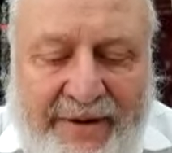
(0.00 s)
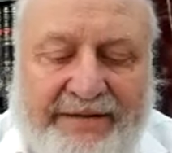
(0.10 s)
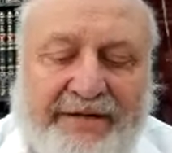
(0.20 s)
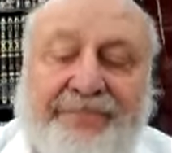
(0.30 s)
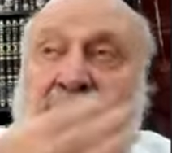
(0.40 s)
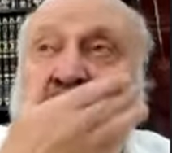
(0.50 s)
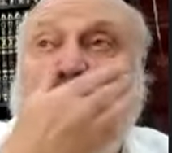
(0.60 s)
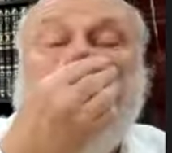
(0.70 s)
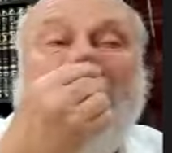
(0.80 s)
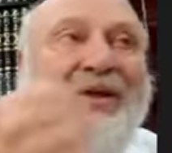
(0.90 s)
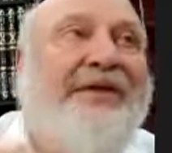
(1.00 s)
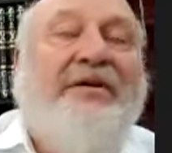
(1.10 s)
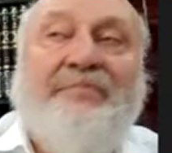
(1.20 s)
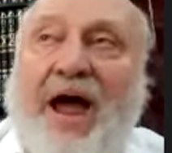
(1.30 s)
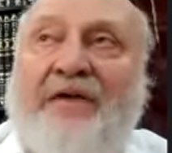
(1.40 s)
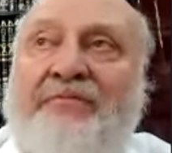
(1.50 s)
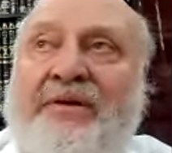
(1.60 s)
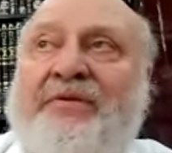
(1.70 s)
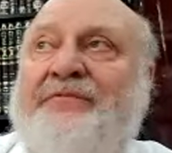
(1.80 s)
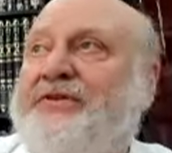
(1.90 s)
Sometimes, you know, sometimes you buy from
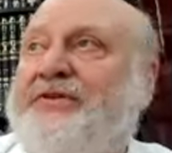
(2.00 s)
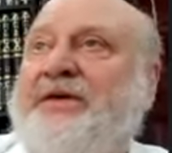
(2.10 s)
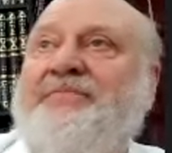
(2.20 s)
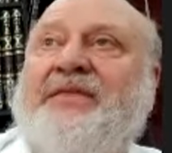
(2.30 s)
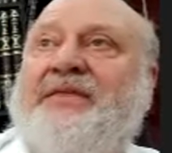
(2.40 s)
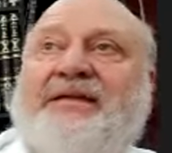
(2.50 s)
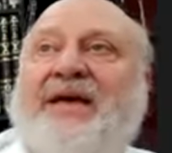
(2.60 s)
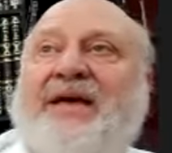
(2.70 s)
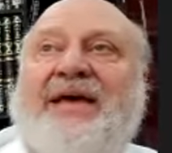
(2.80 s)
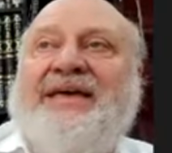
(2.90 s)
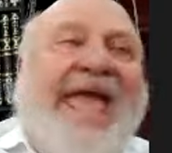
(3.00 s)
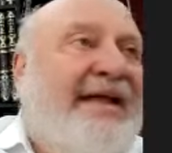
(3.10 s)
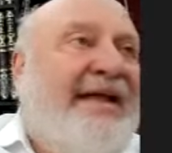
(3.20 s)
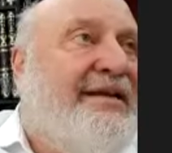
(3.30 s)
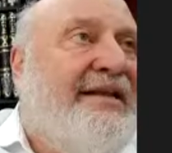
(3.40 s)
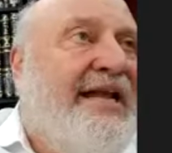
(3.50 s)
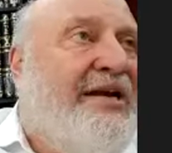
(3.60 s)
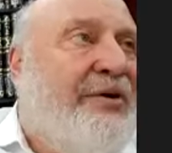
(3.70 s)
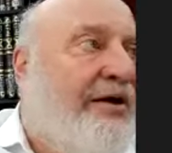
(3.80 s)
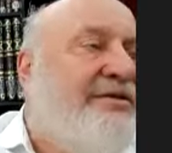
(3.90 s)
him if it's something that he can't sell
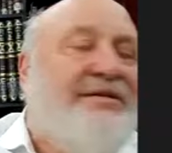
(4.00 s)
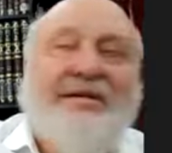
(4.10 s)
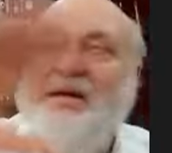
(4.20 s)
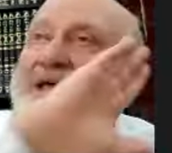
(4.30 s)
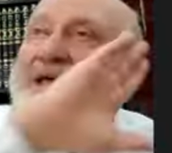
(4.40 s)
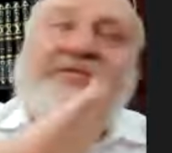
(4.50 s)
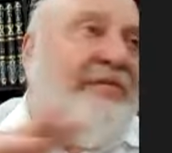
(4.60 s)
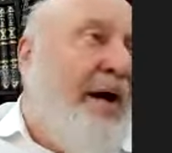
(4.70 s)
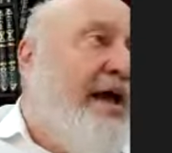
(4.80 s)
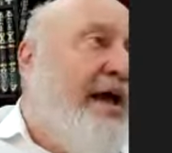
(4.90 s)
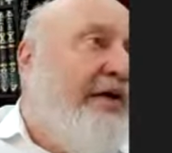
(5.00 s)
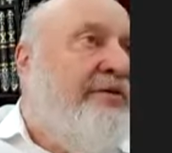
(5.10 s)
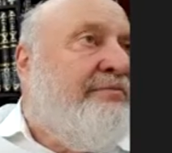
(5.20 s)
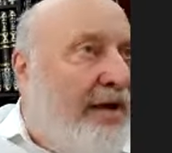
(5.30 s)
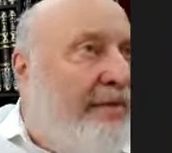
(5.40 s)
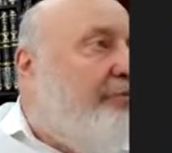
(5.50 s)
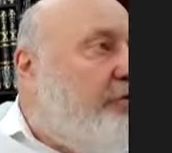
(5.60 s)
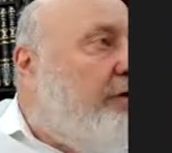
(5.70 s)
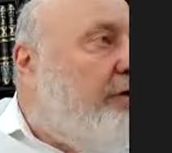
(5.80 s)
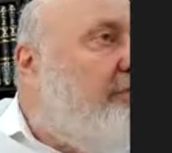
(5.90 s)
anywhere else. So if I'm buying from him, I'm
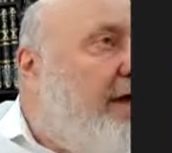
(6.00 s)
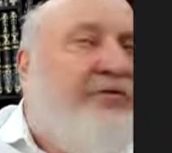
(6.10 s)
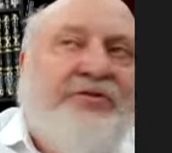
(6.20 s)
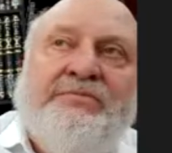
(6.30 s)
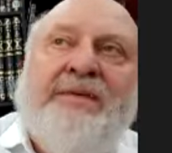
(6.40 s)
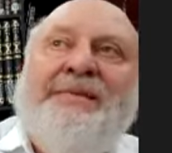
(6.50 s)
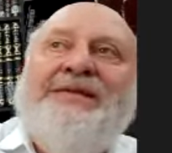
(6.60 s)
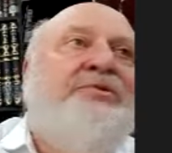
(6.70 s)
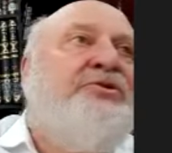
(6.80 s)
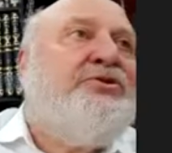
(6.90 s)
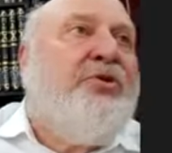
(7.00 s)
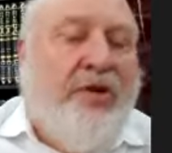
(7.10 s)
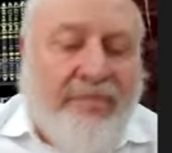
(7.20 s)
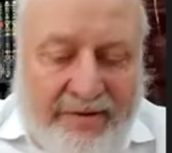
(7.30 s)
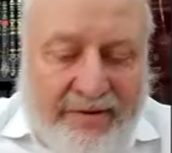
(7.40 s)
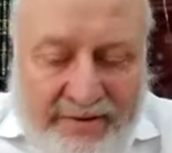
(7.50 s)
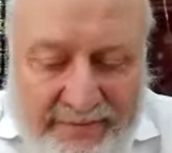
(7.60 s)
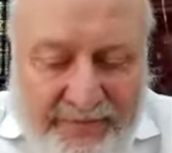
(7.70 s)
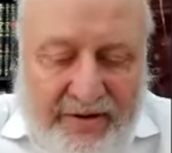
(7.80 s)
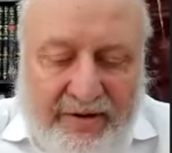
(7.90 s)
doing him a favor. So maybe that's what the mission is talking about,
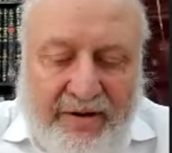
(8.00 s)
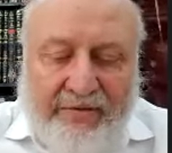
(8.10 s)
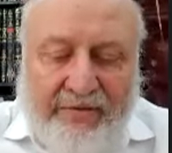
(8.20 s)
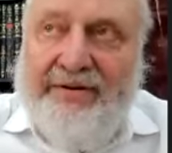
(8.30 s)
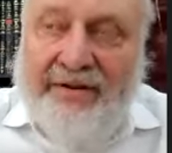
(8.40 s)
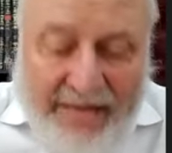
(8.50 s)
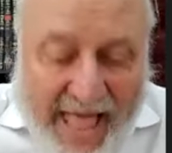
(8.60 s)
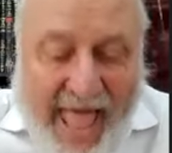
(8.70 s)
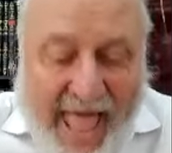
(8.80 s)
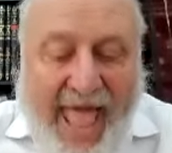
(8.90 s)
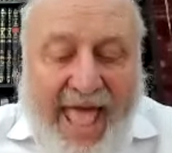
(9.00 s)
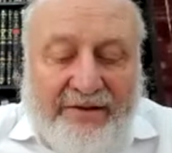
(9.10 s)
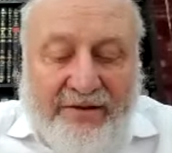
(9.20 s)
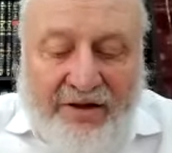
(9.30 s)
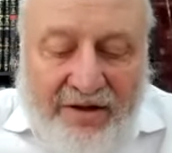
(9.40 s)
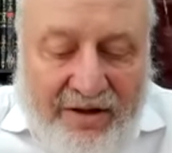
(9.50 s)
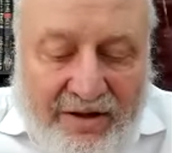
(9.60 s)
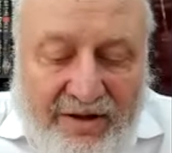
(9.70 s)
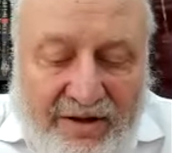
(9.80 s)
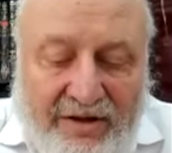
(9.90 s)
right?
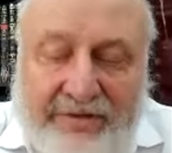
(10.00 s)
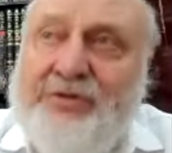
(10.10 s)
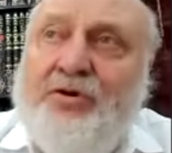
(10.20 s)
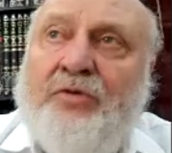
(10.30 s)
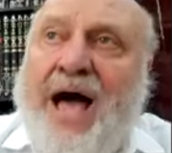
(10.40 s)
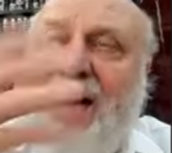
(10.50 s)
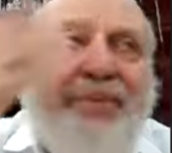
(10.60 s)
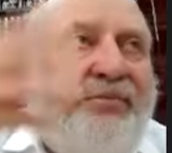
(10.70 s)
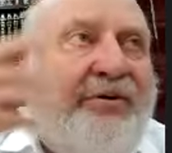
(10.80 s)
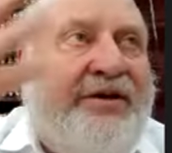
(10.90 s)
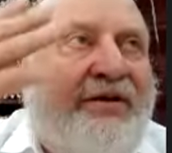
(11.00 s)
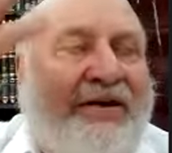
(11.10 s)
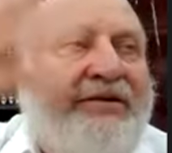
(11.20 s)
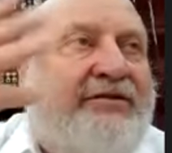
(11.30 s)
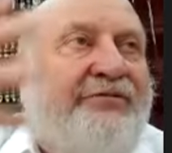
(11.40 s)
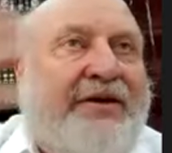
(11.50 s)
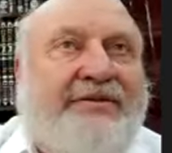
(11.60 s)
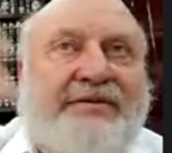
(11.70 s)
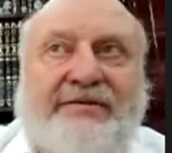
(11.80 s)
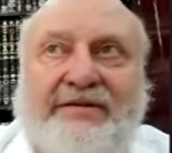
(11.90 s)
Ella, this is called Ape, which read in his face,
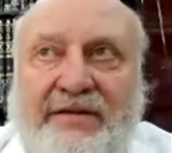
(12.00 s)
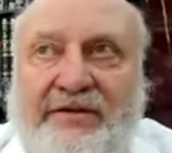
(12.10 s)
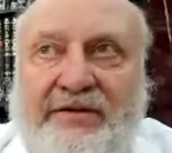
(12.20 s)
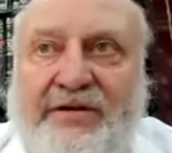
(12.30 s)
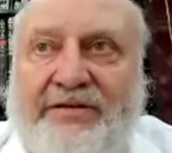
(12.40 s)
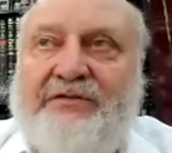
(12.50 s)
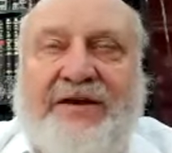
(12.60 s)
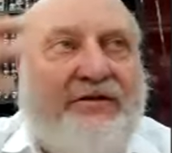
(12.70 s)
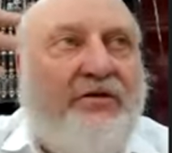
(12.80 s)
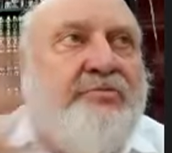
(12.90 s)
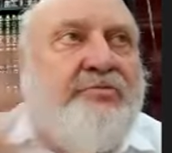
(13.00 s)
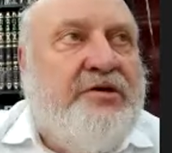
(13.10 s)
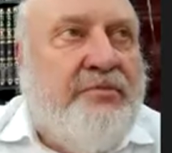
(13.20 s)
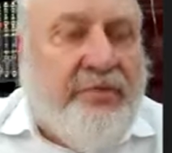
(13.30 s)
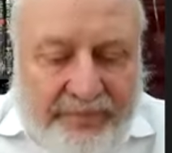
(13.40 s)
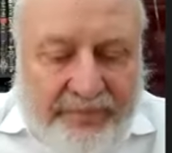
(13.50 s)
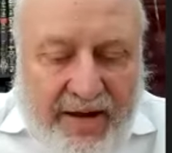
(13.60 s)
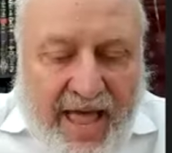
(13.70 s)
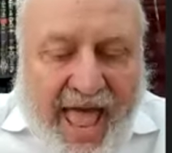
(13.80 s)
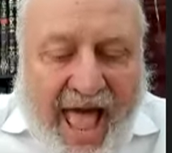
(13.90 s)
it's, it's, you can see his face looks miserable.
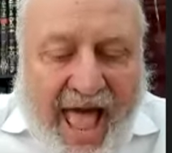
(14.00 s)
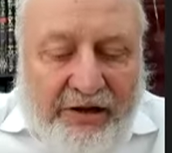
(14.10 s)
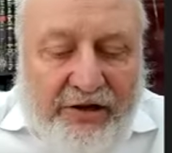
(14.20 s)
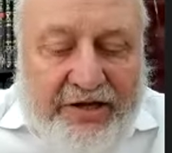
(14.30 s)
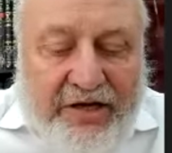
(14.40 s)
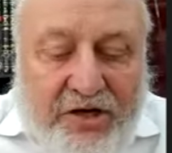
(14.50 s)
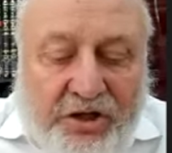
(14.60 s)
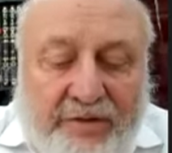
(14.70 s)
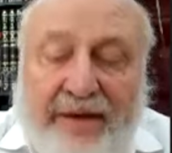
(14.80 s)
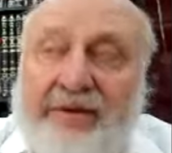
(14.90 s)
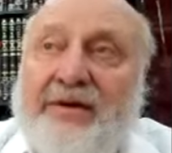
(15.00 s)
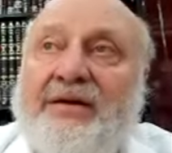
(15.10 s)
Ella Yishulimena,